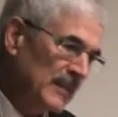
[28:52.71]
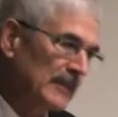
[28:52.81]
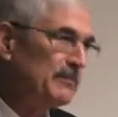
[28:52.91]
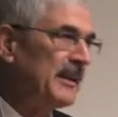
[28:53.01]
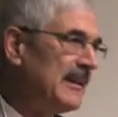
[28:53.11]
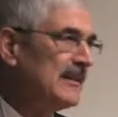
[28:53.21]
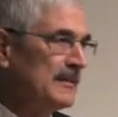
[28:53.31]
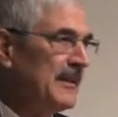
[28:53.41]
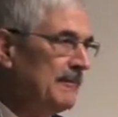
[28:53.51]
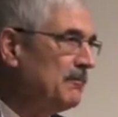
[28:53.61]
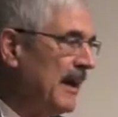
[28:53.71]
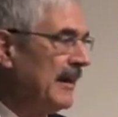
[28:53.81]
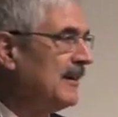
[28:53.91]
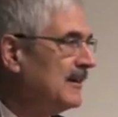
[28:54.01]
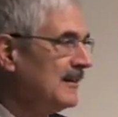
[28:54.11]
that brings me
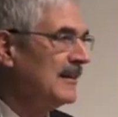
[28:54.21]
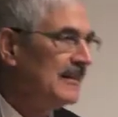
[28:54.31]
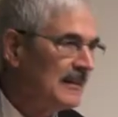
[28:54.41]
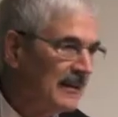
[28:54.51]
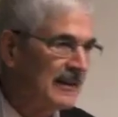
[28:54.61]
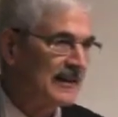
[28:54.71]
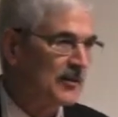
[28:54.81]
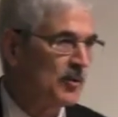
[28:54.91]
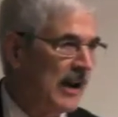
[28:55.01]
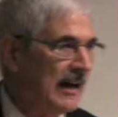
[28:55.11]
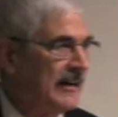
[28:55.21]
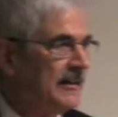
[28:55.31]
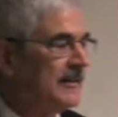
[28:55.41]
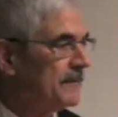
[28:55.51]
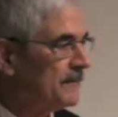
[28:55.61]
back uh, to
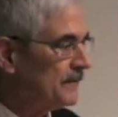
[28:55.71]
line.